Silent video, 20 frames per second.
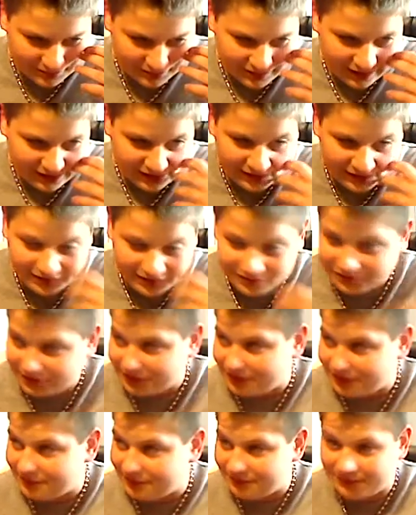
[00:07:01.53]
end of
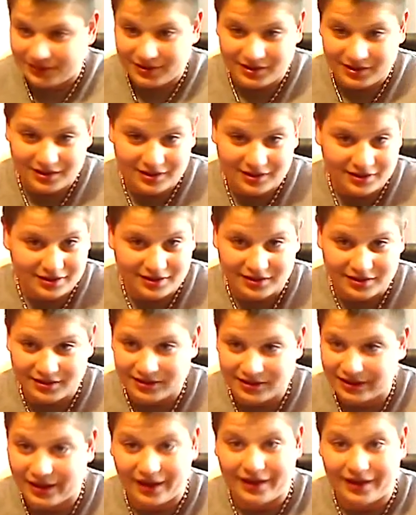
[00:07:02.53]

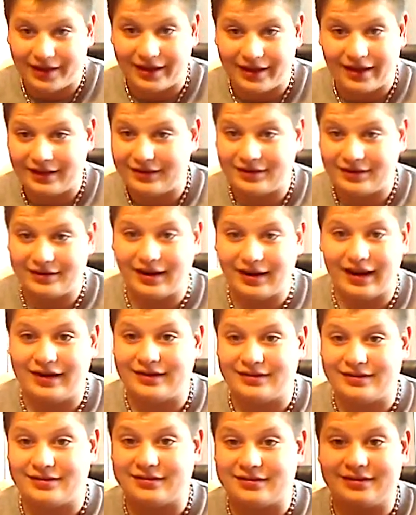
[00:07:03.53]
I
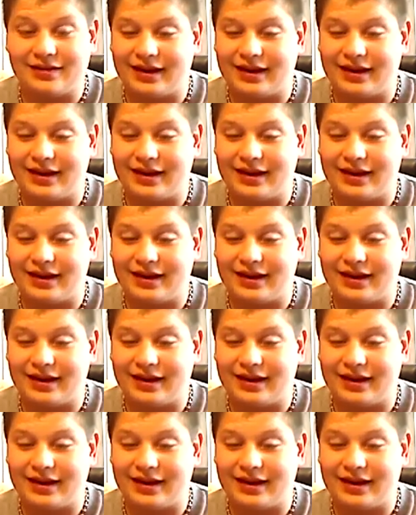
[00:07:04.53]
just